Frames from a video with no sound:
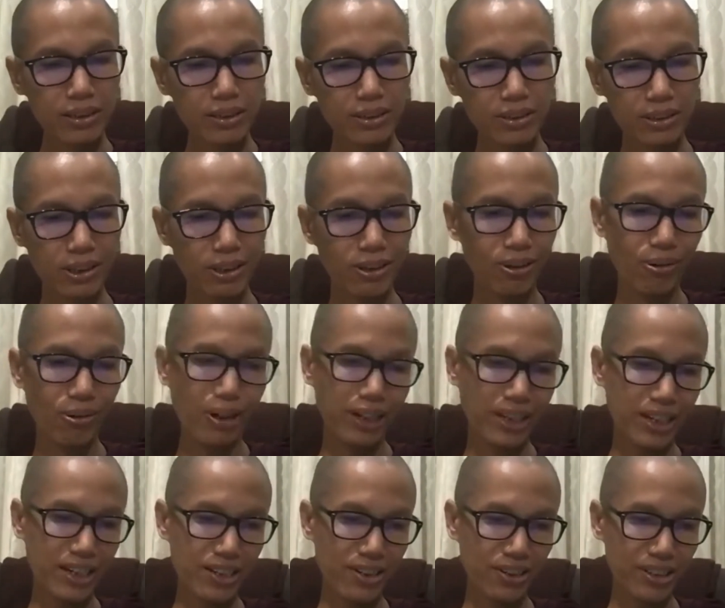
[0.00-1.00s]
So what
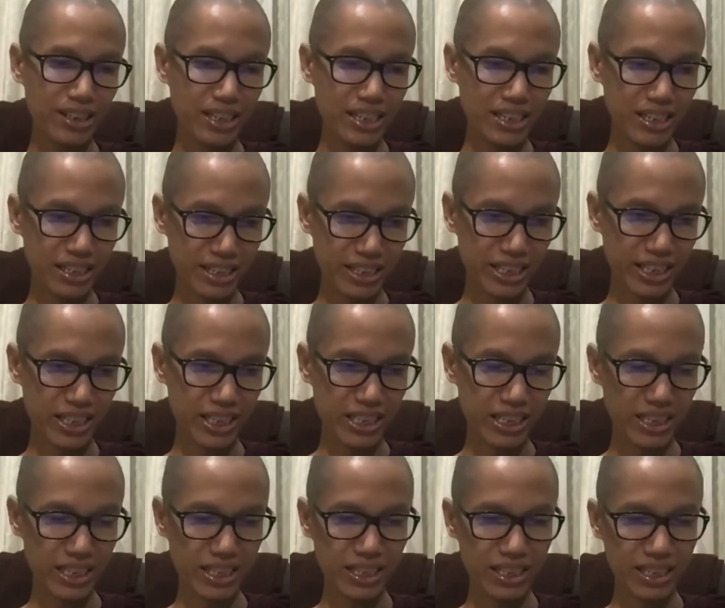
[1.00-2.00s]
kind of
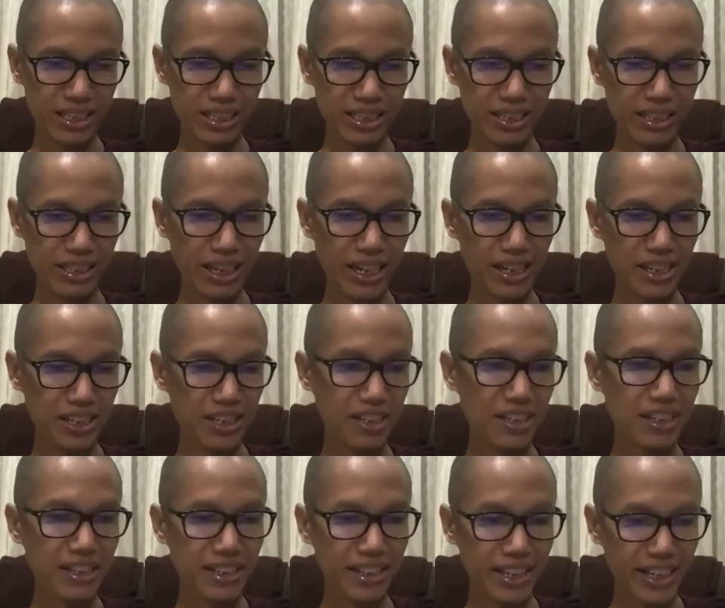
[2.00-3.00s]
things that
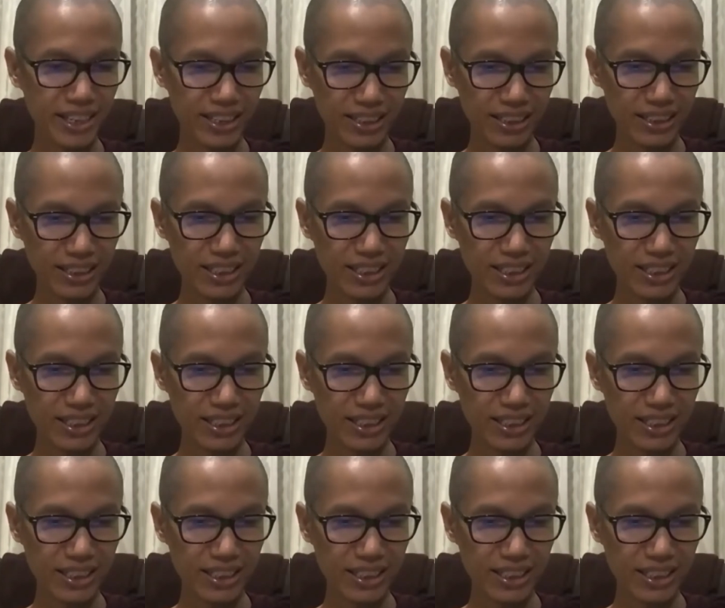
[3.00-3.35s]
he think